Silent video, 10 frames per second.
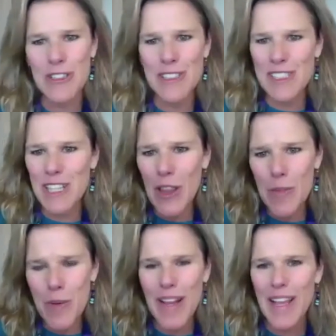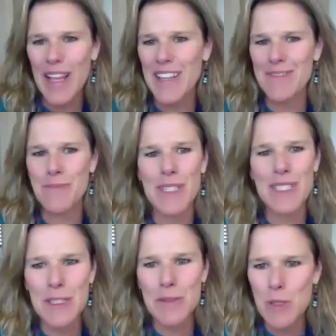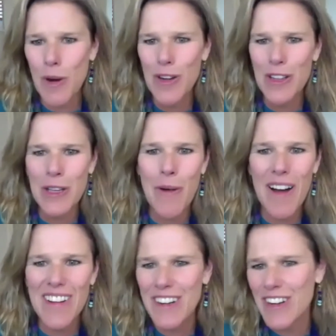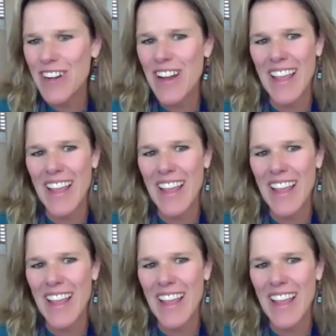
celebrate, bring some sparkly water,